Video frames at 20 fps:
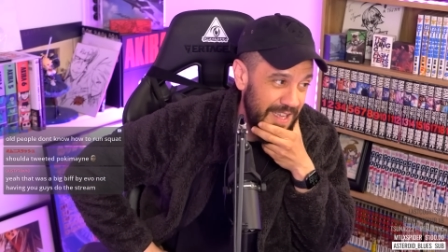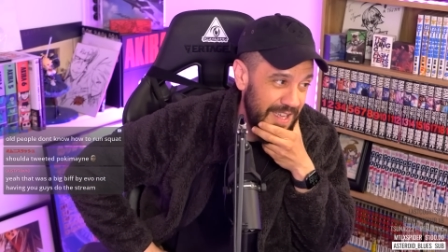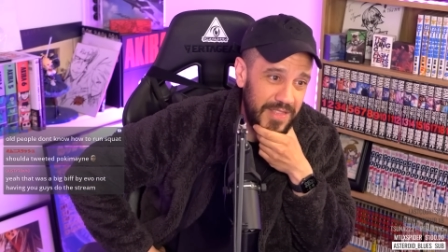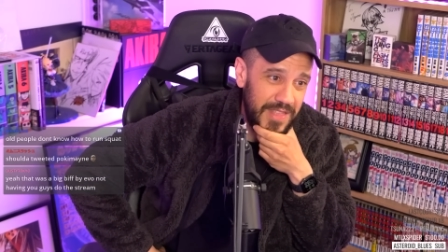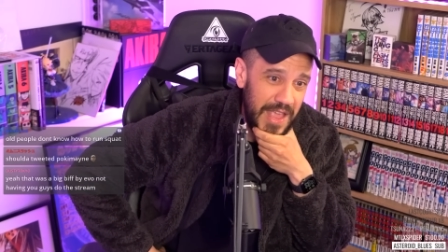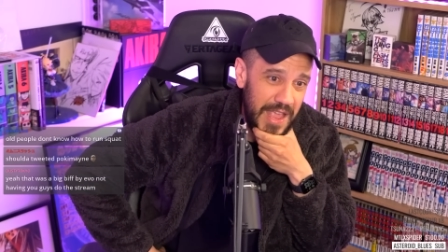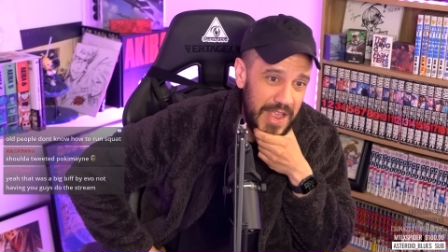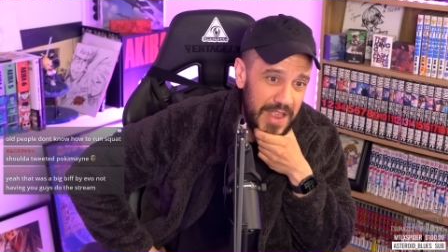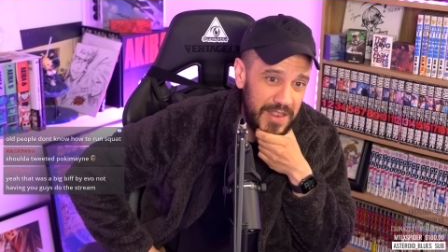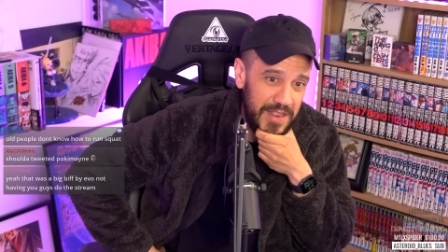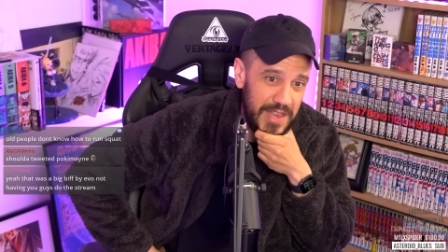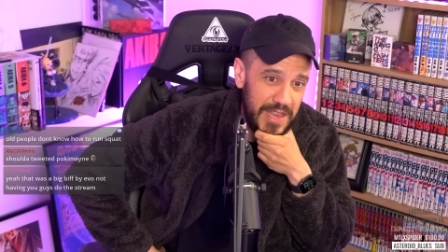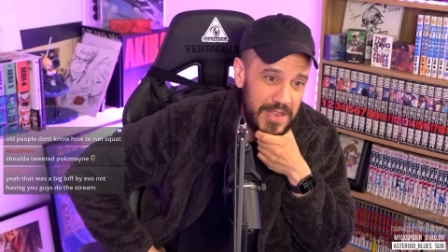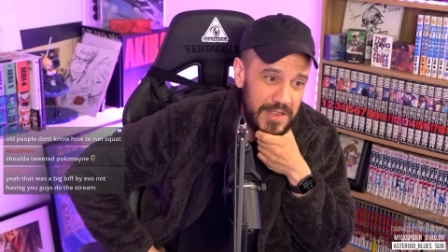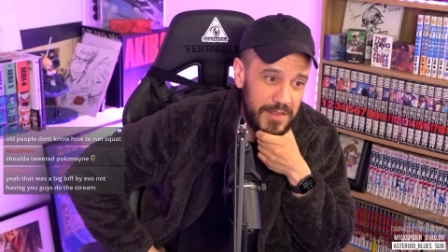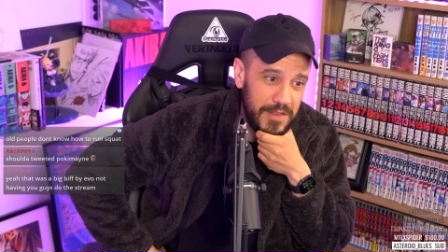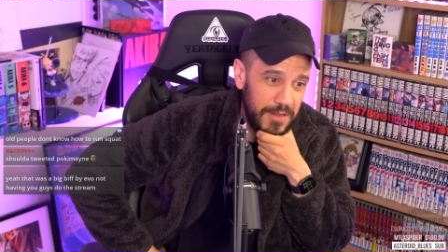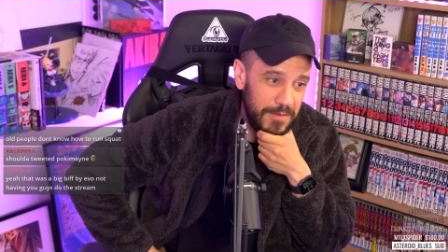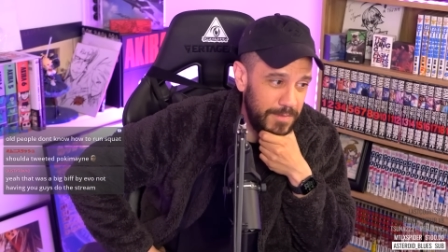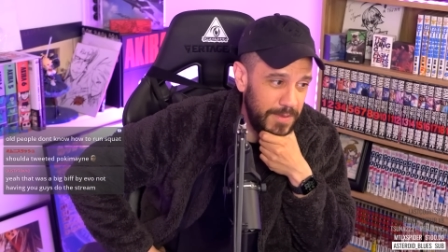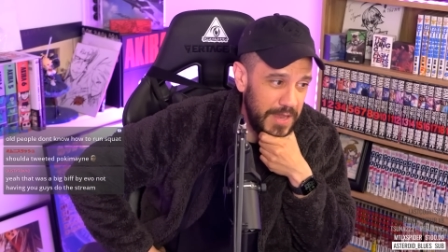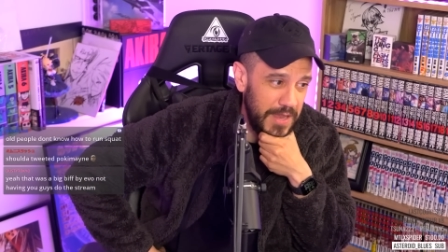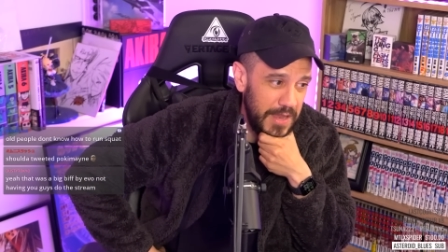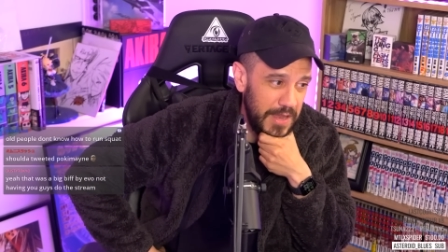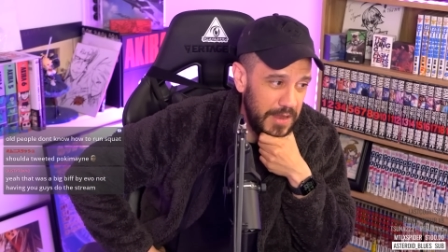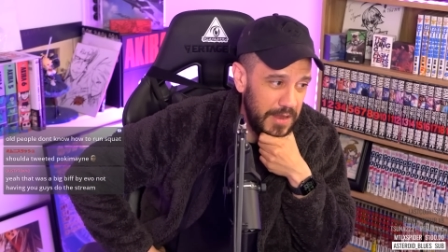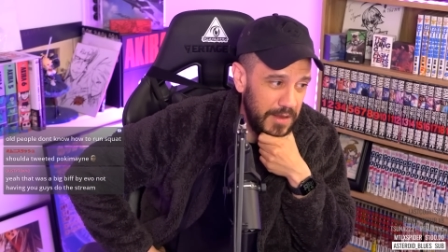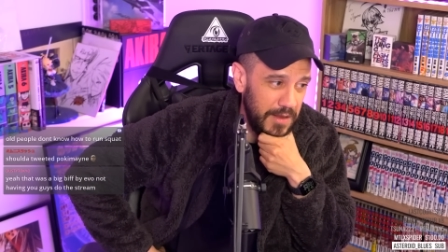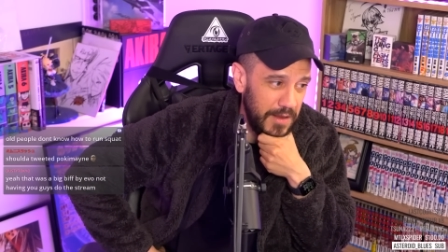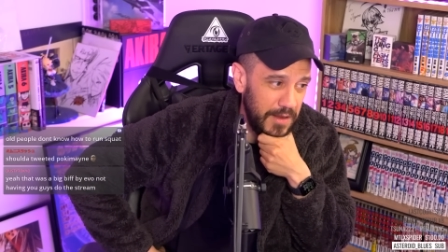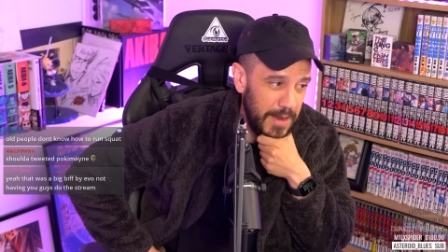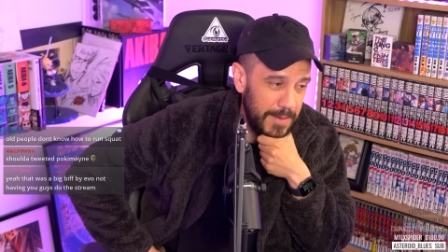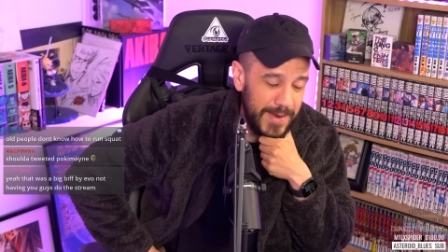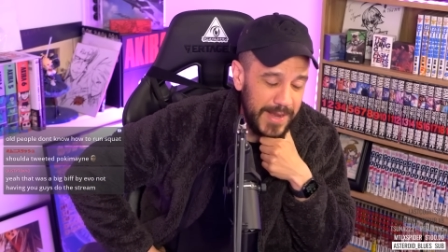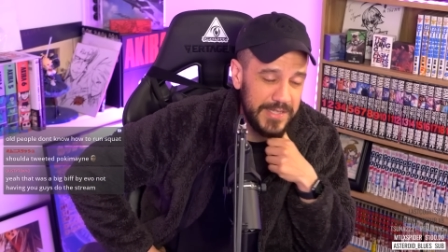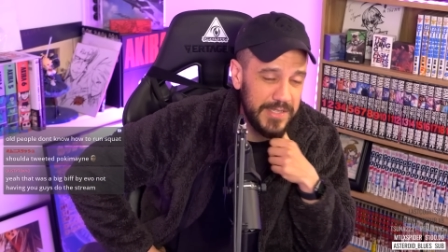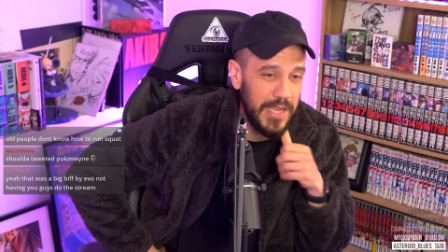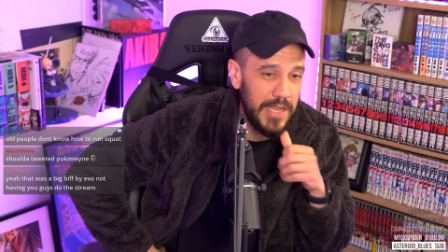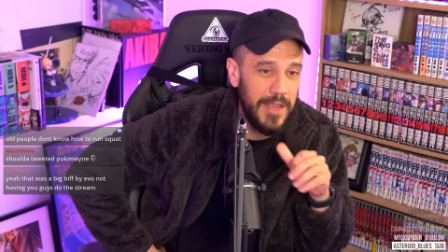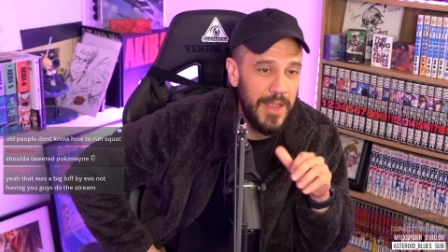they need to be, I'm
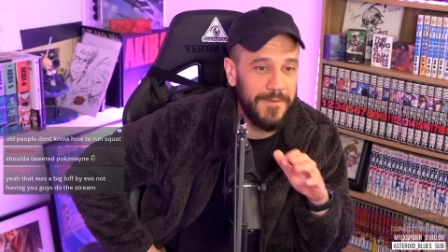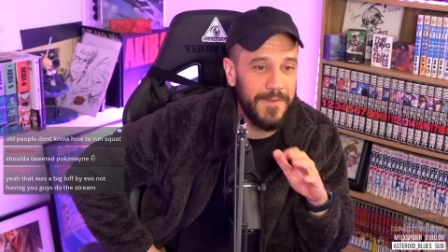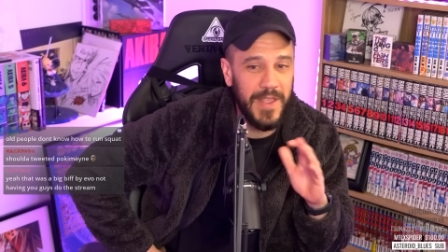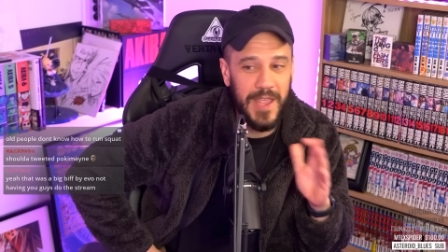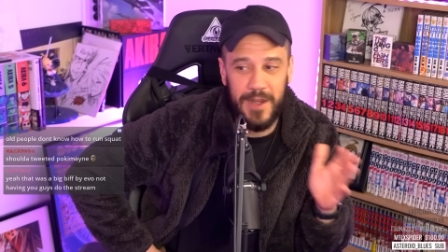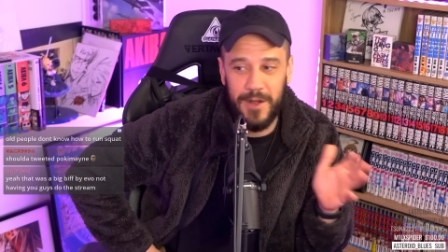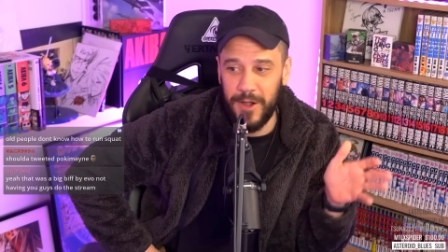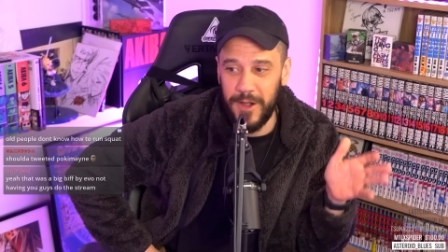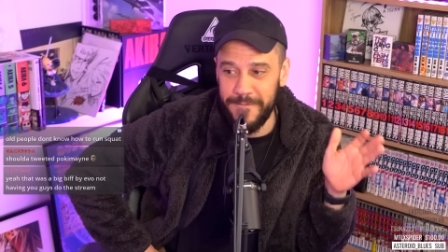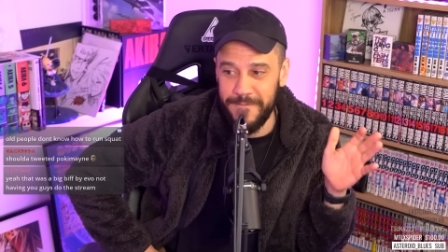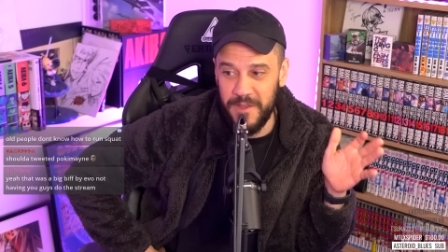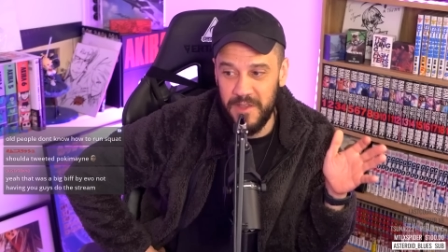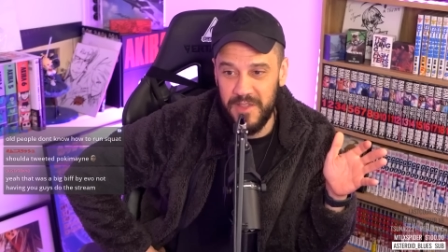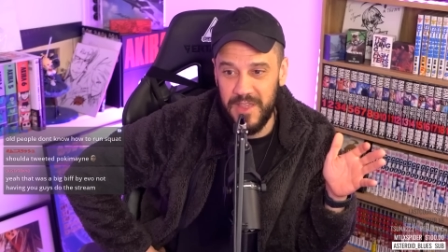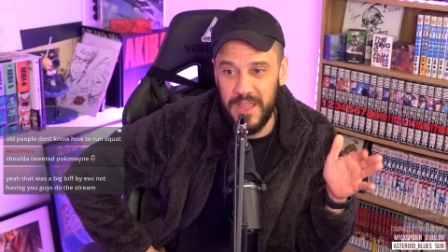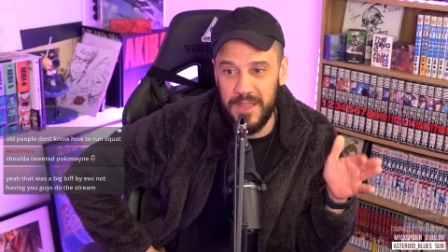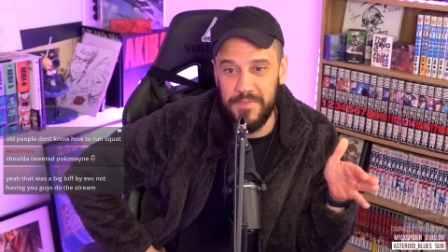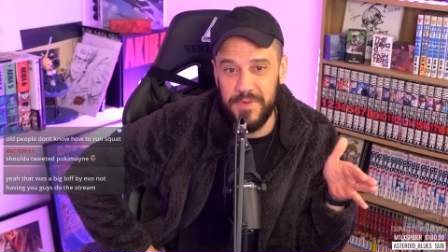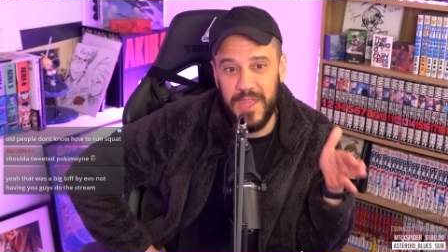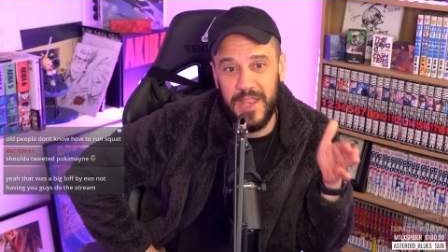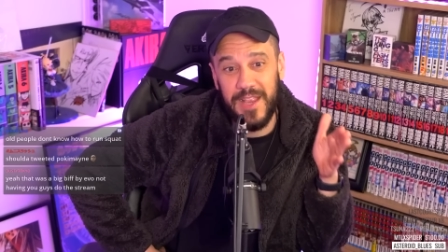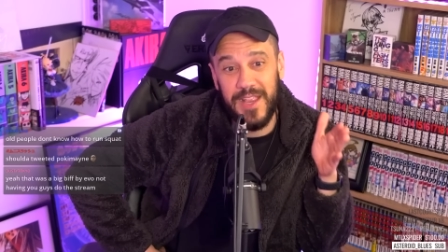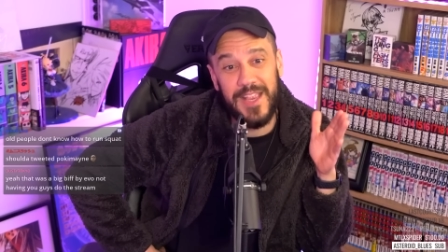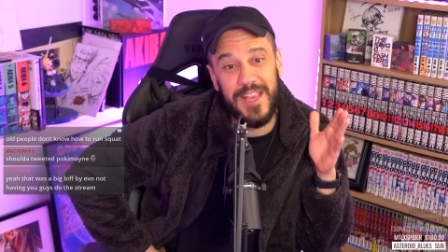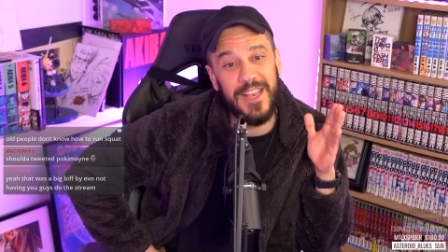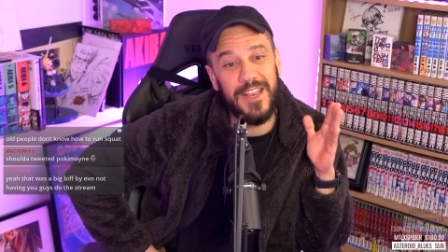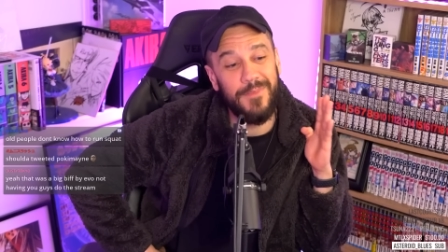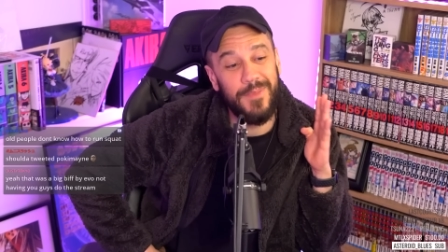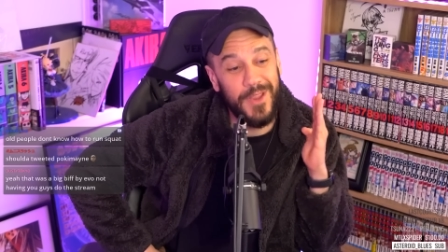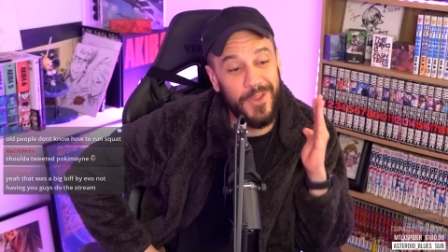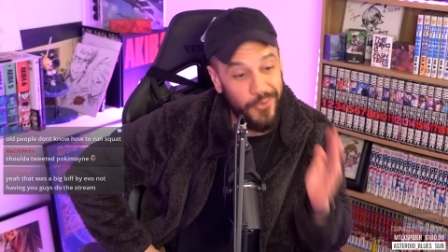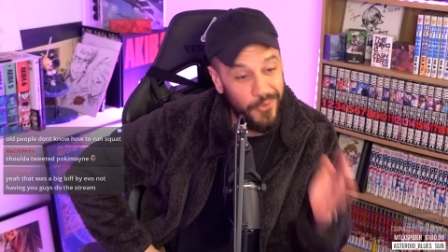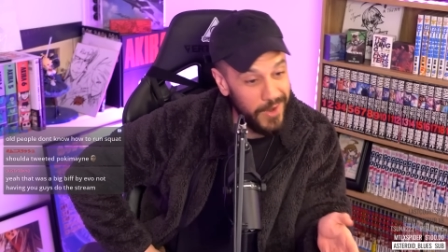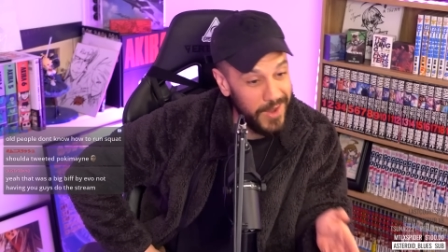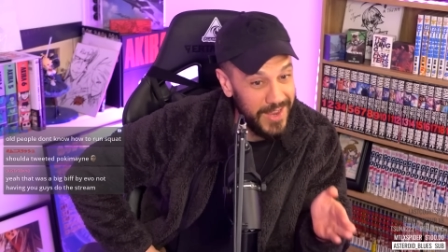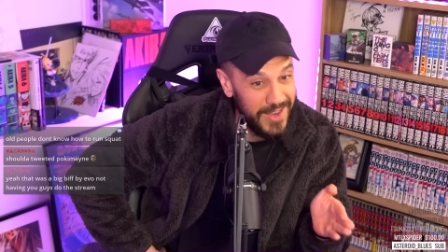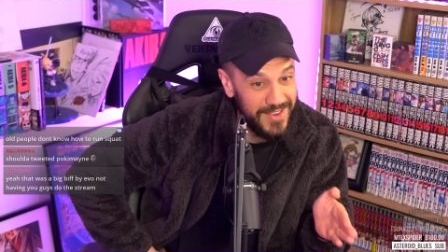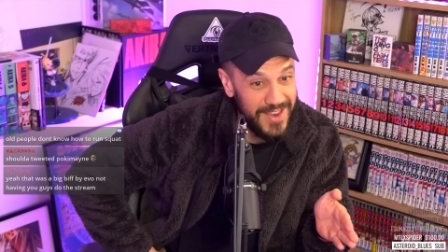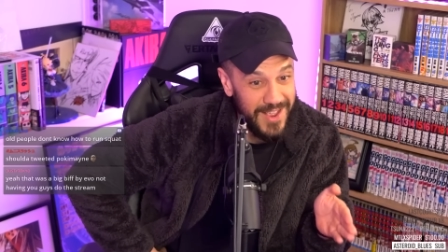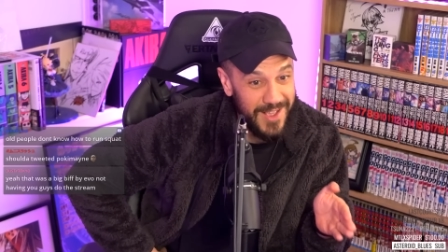not saying you have to get all FGC, but they need to be trained